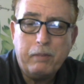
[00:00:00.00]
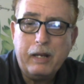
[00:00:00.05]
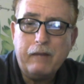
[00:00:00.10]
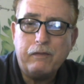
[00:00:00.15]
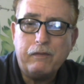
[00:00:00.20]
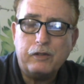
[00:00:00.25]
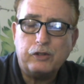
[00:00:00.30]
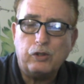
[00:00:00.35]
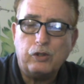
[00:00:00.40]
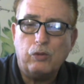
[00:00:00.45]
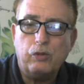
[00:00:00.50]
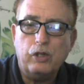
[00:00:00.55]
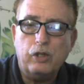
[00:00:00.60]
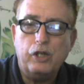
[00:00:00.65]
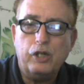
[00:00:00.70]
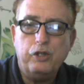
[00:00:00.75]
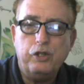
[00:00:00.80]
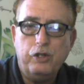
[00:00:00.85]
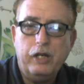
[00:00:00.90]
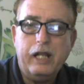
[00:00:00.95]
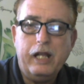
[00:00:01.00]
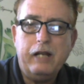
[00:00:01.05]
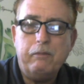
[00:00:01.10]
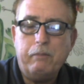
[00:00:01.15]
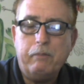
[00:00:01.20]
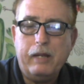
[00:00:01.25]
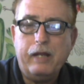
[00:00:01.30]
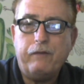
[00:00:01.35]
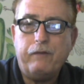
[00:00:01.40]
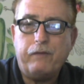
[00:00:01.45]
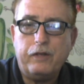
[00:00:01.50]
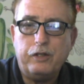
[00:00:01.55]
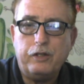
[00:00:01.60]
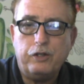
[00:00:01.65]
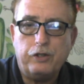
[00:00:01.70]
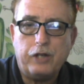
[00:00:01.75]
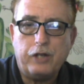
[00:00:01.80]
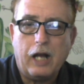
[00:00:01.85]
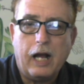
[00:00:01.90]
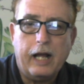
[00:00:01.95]
Beef is so good. You need beef in
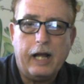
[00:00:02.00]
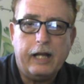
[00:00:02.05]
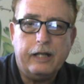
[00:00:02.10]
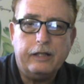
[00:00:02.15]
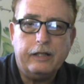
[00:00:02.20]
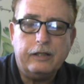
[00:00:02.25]
your diet.